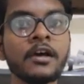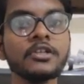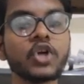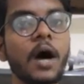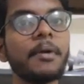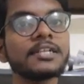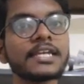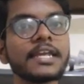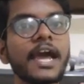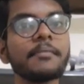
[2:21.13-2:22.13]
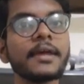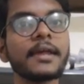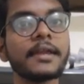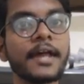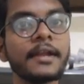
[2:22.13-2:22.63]
So abortion can
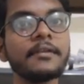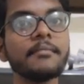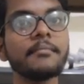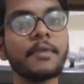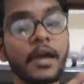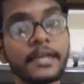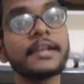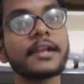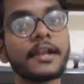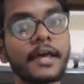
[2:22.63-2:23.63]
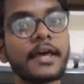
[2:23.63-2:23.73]
be done in